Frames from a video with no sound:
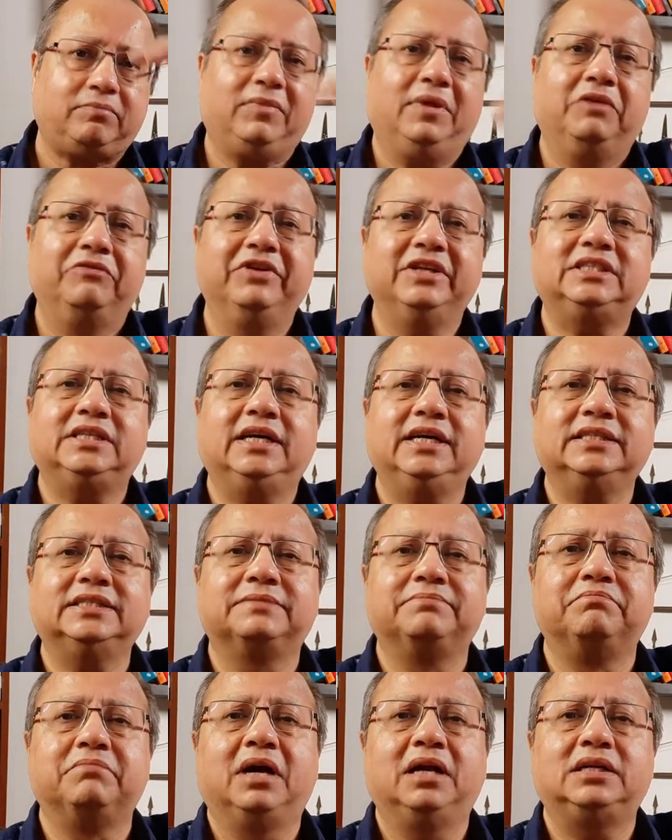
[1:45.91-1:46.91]
which has
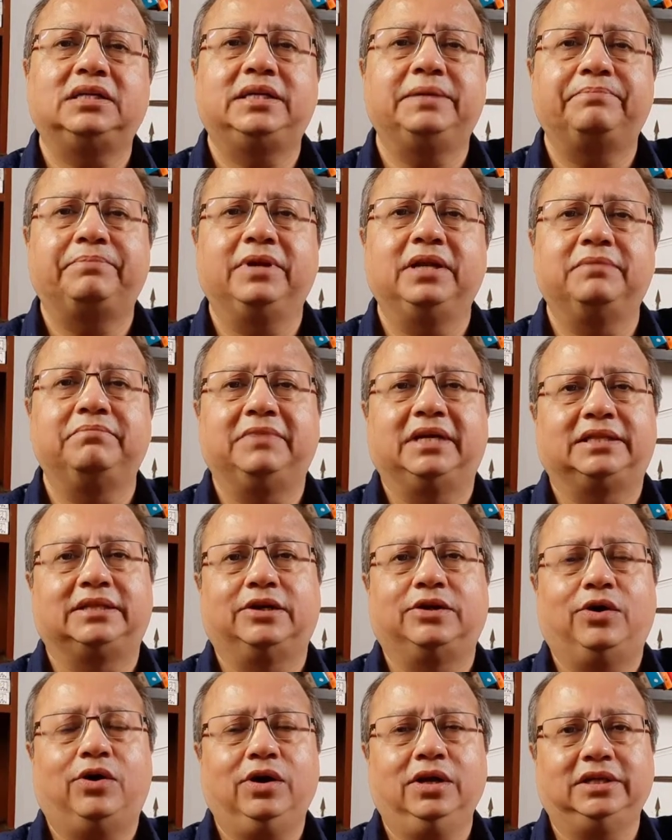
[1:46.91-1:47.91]
multiple
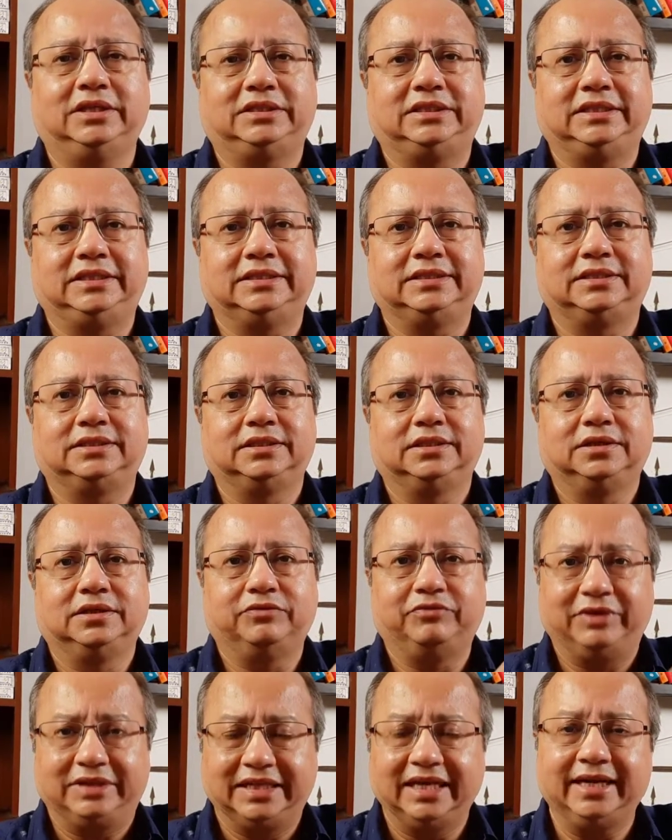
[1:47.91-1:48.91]
methodologies
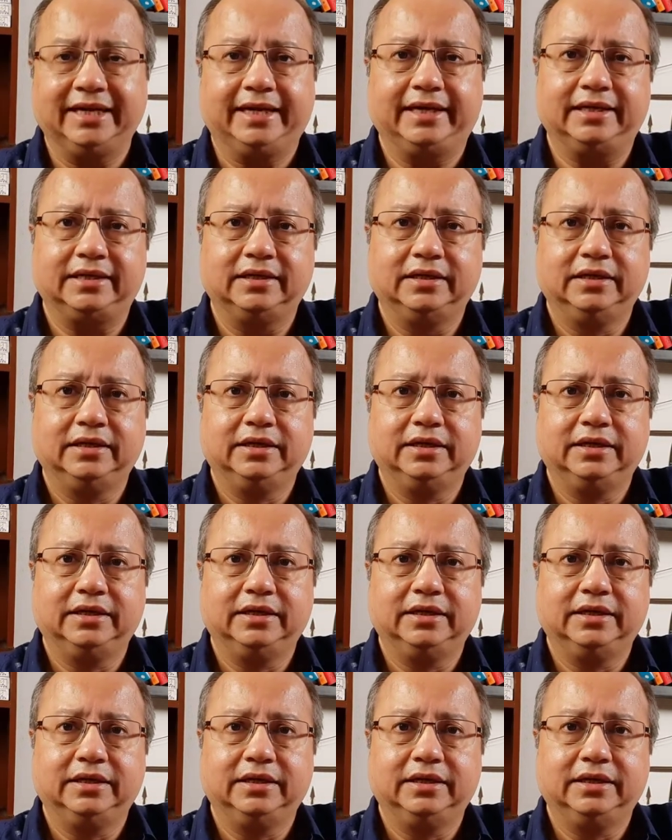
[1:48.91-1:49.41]
within it.